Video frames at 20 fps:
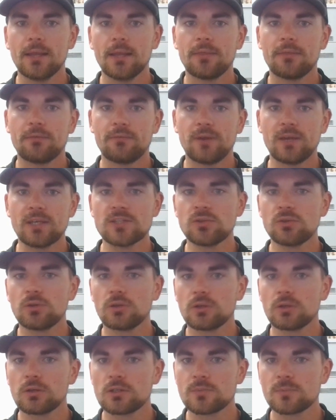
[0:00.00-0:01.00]
The phase out
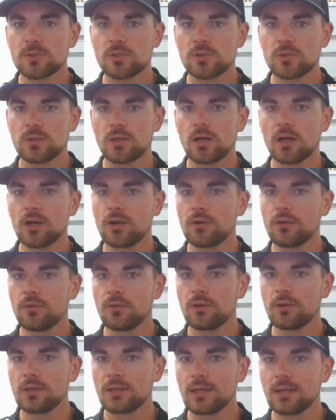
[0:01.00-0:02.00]
occurs between
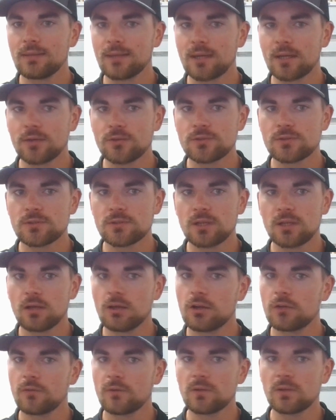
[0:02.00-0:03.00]
$138,000 and
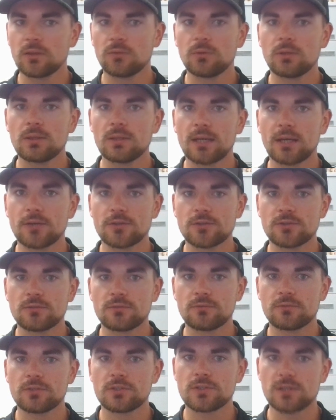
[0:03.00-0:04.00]

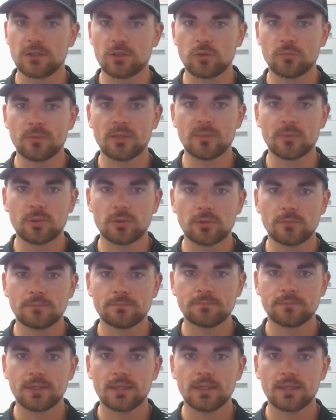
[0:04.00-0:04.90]
$153,000 for single people